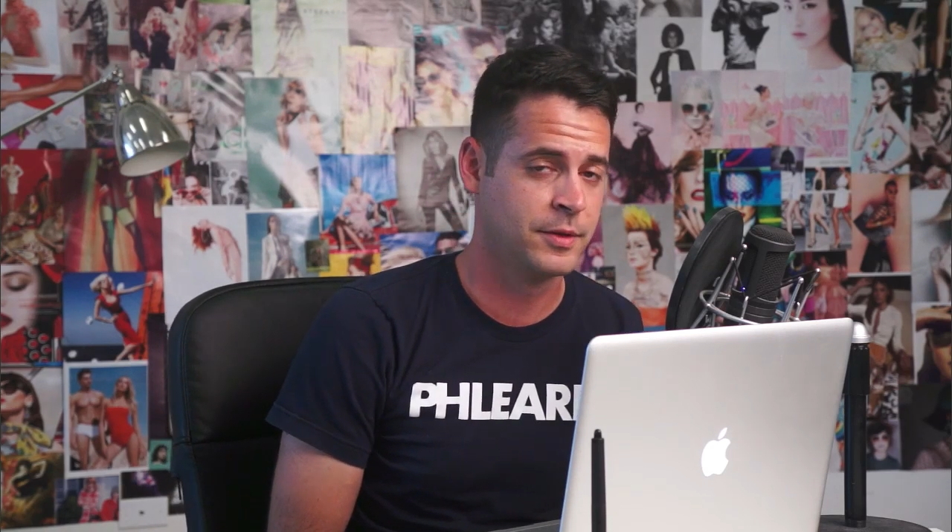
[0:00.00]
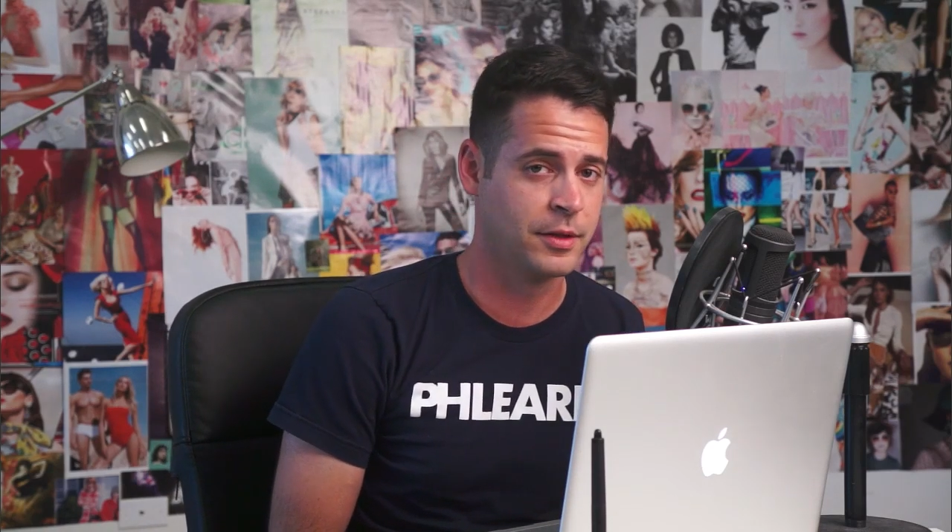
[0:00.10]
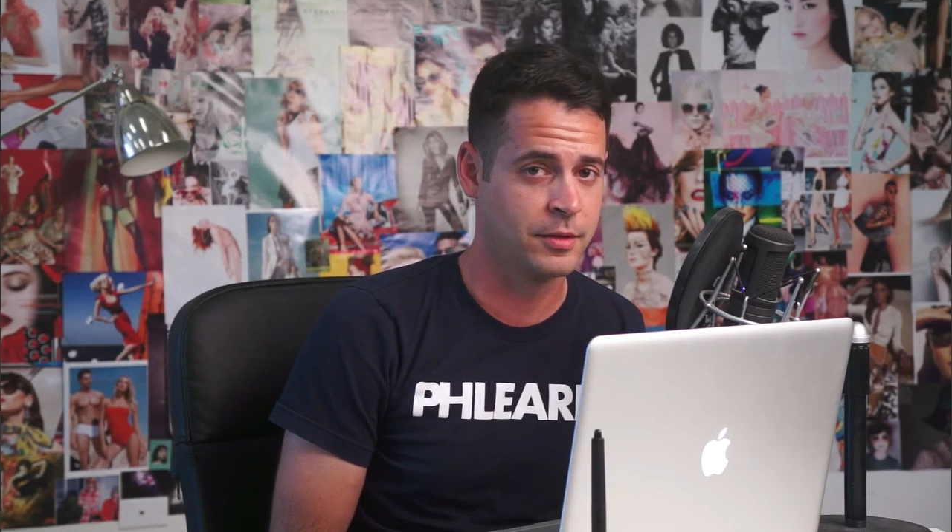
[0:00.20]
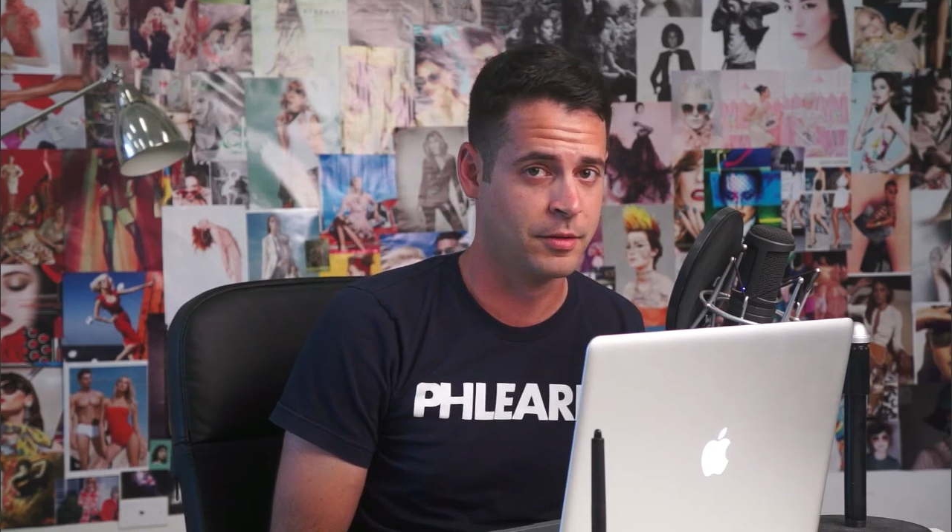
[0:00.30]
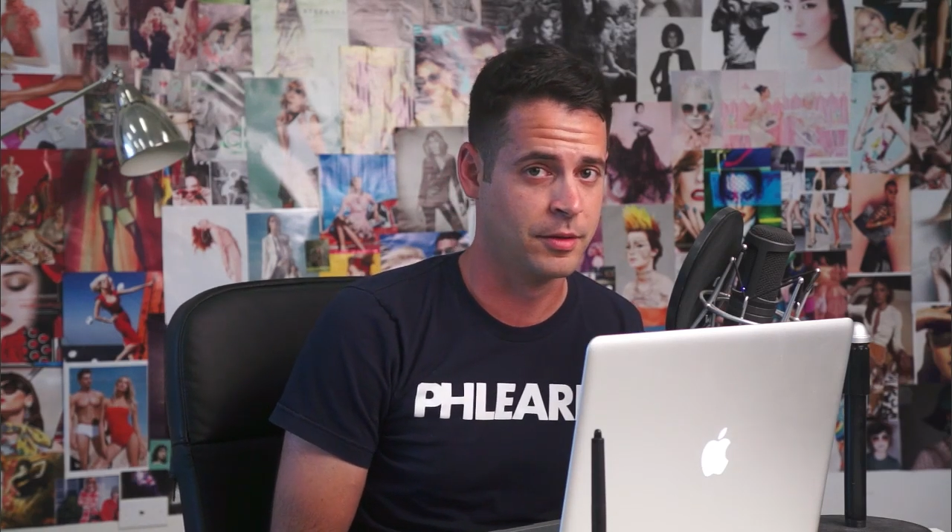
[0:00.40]

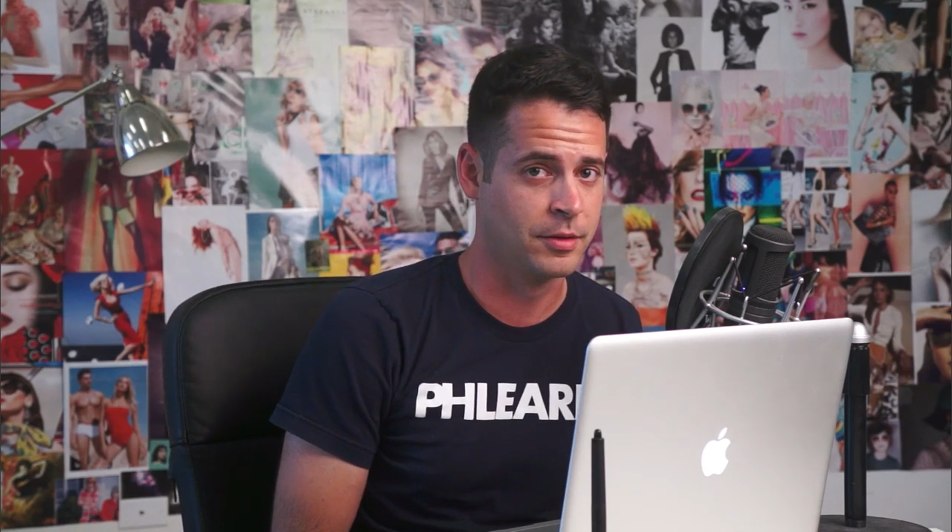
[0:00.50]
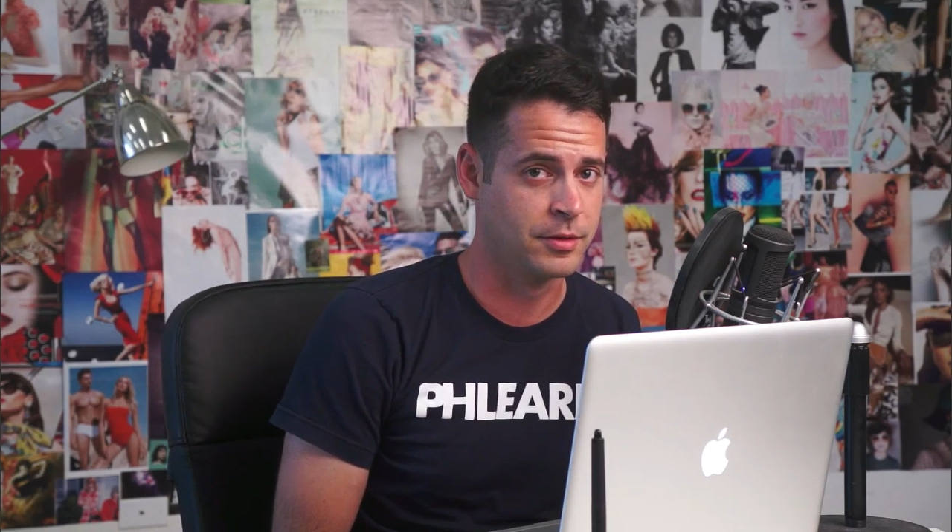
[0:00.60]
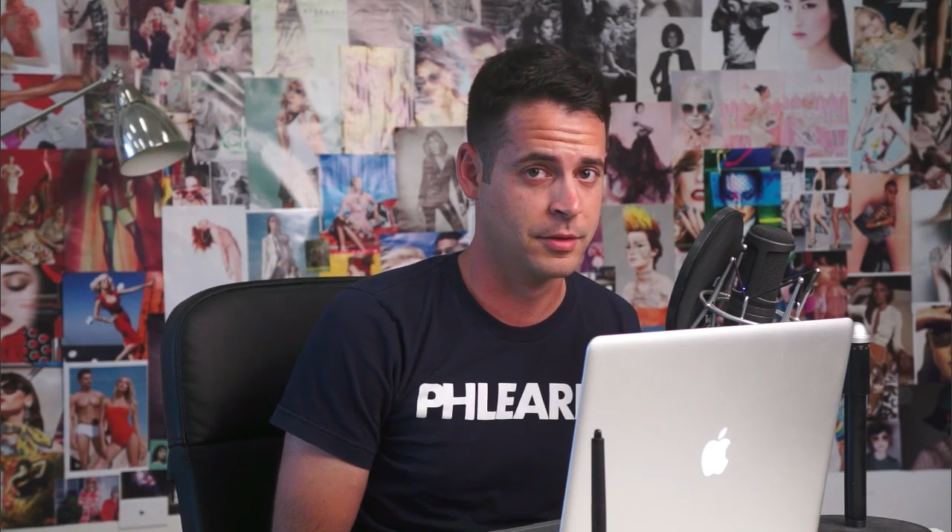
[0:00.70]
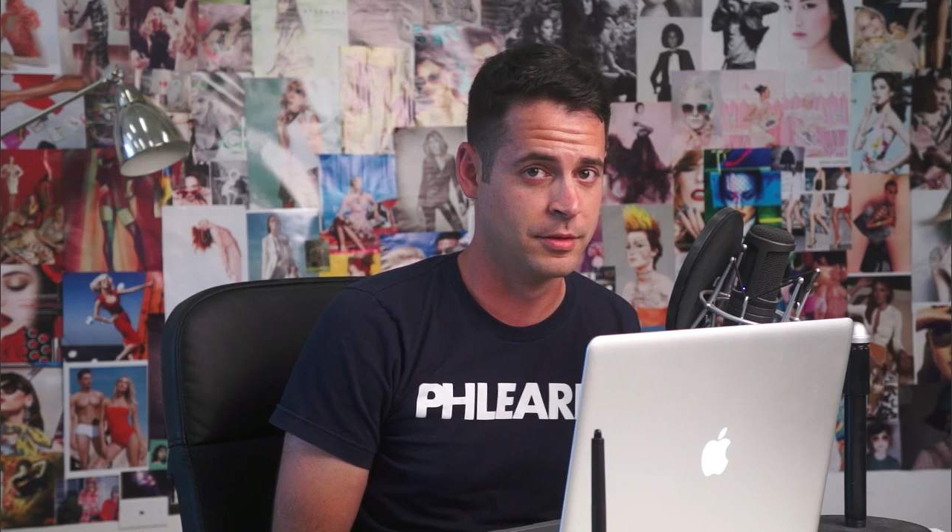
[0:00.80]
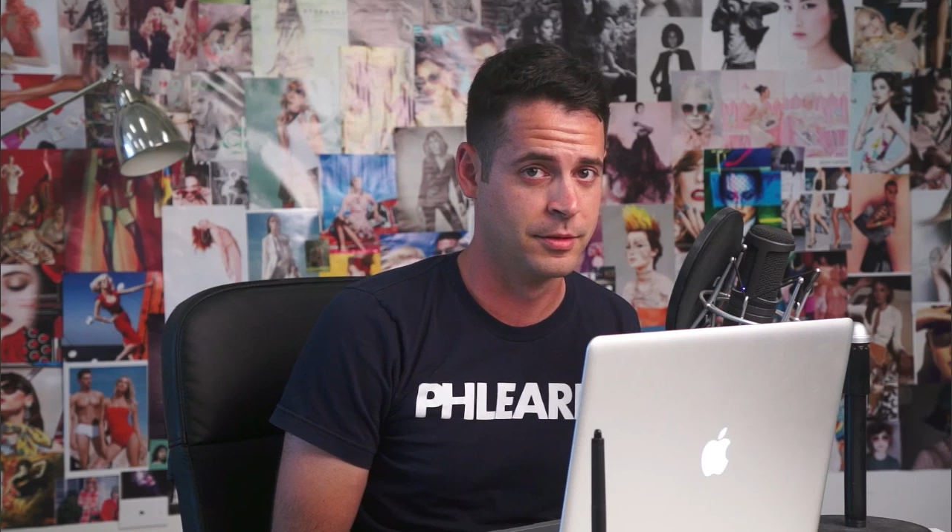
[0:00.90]

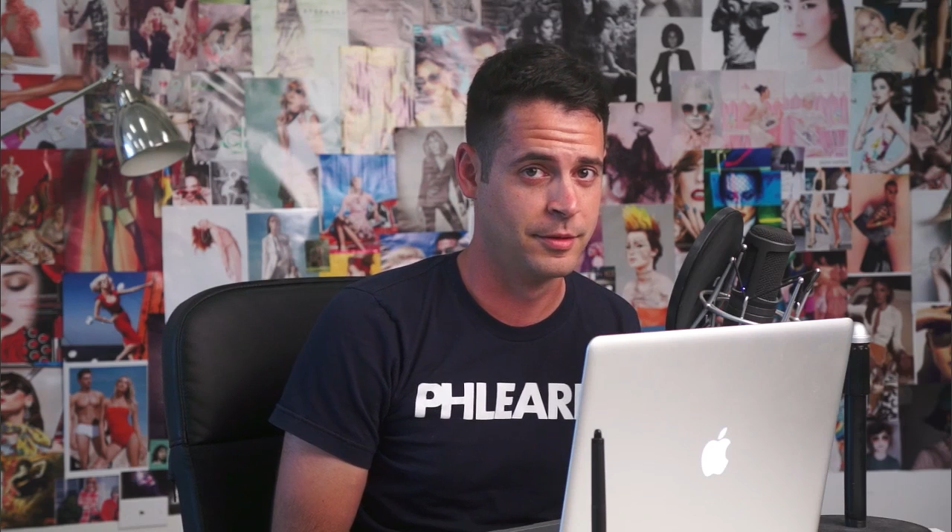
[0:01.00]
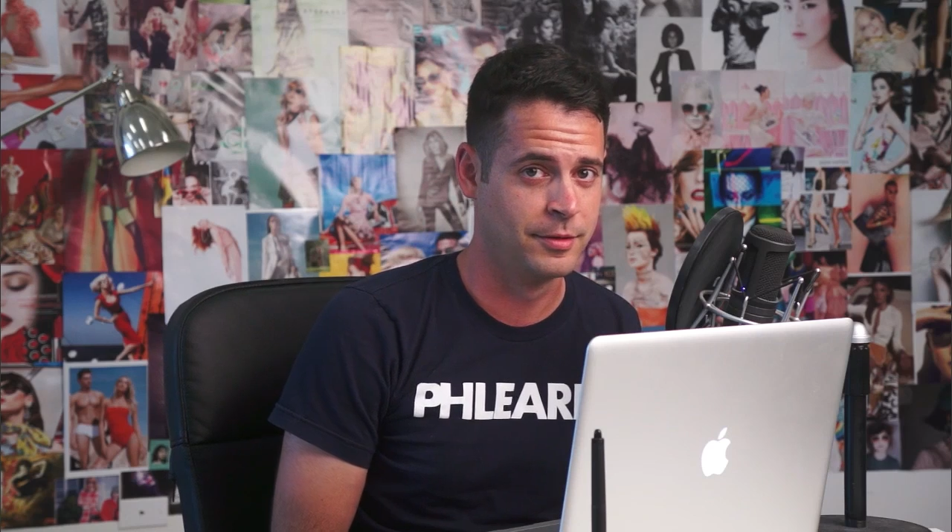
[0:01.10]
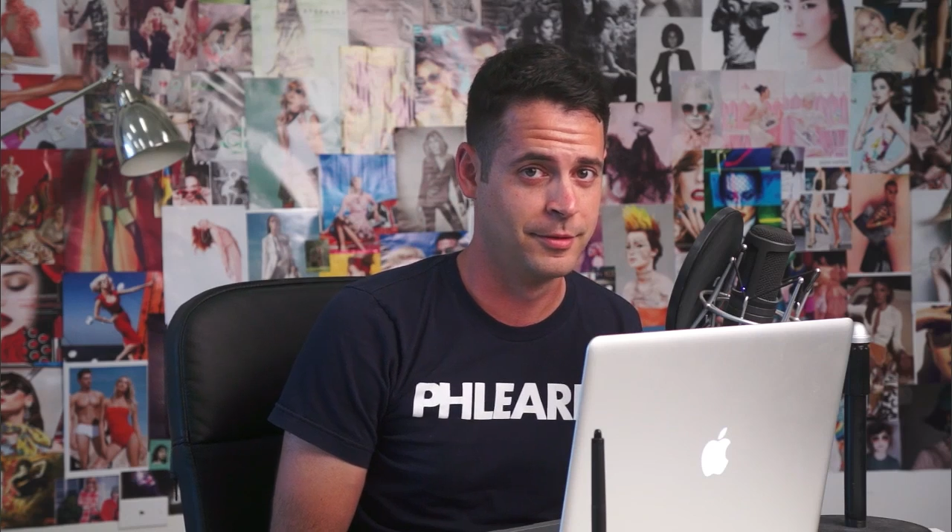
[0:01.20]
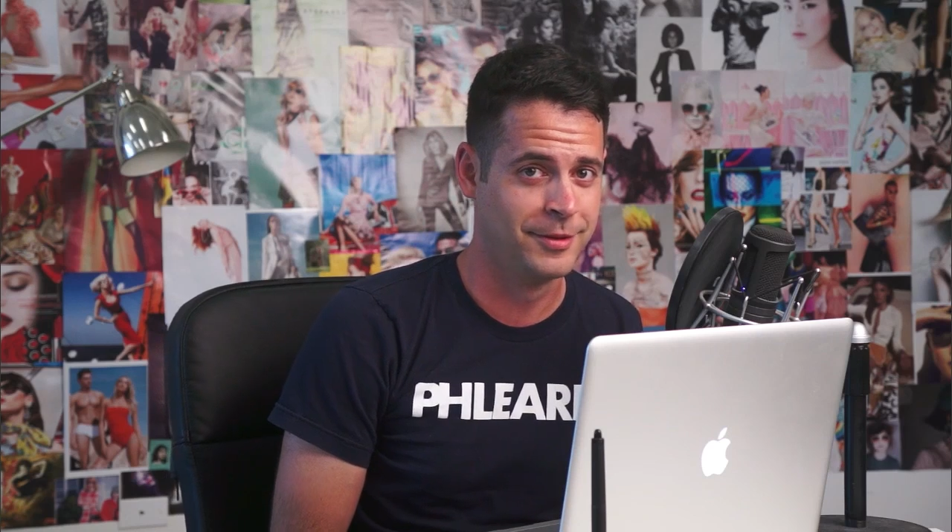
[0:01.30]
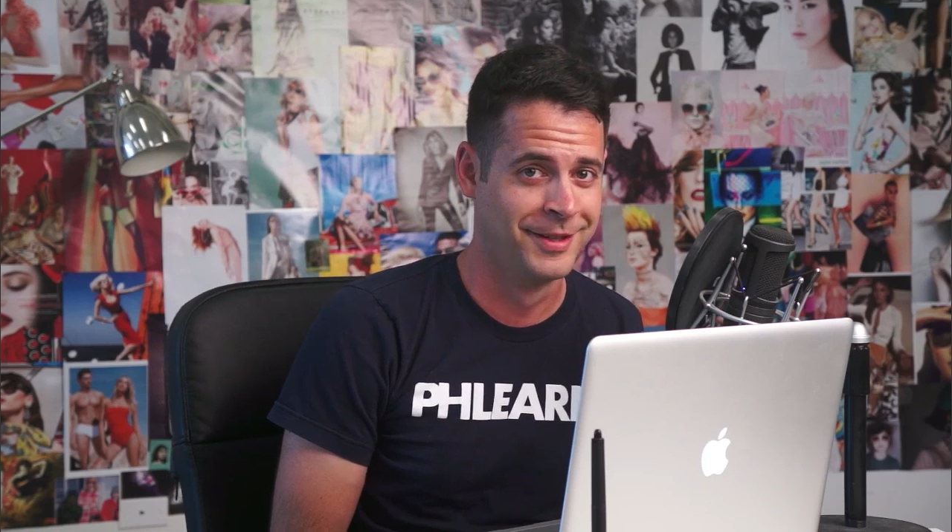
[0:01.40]

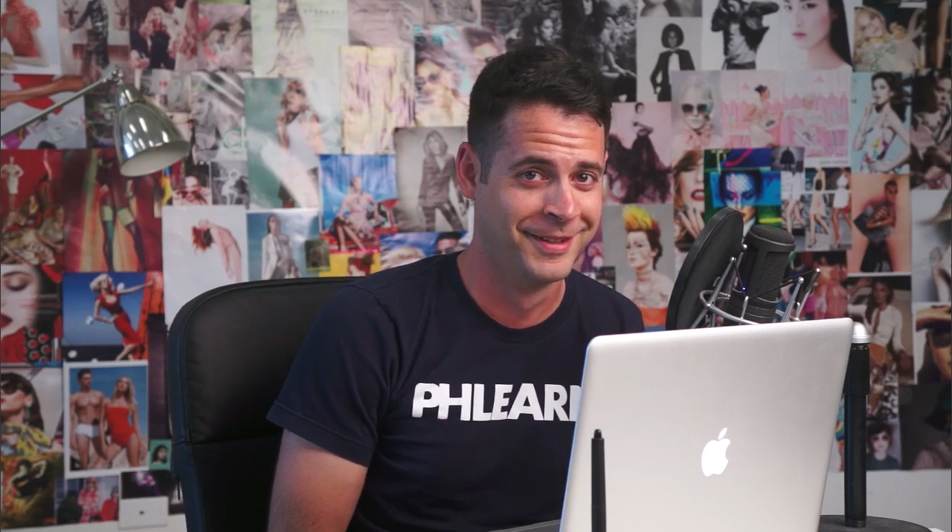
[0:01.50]
technology.